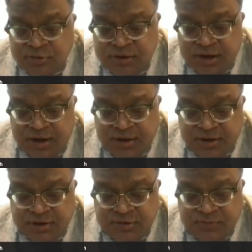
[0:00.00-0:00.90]
Today,
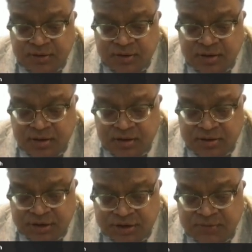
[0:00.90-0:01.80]
in this
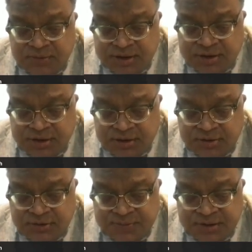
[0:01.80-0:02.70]

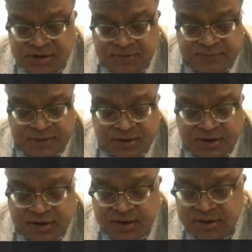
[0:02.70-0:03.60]
situation,
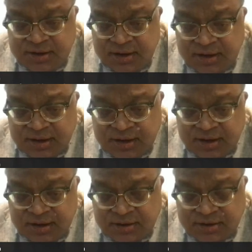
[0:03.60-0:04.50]
specifically in the Indian
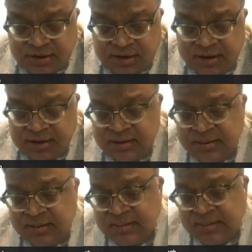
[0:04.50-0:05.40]

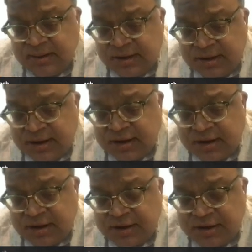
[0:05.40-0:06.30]

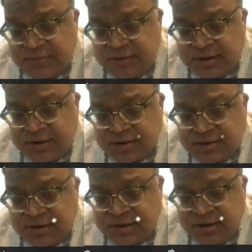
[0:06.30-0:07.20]
entertainment
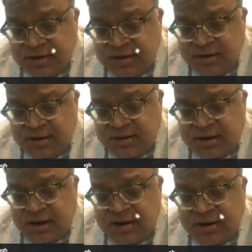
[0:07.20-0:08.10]
industry,
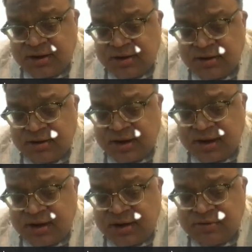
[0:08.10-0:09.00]

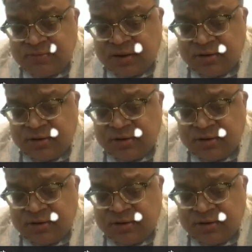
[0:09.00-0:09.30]
there is